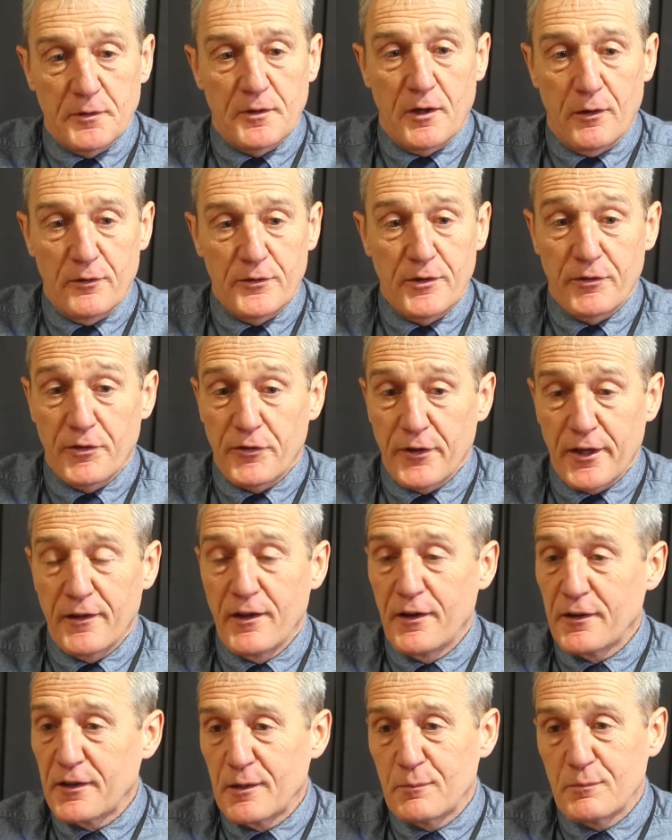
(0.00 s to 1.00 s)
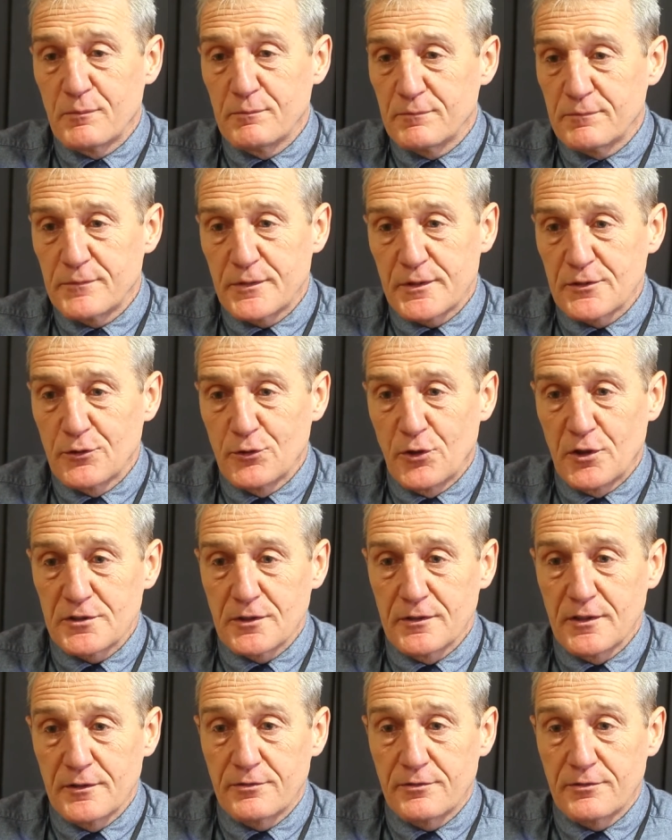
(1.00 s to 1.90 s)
I'll never forget that game as long as I live.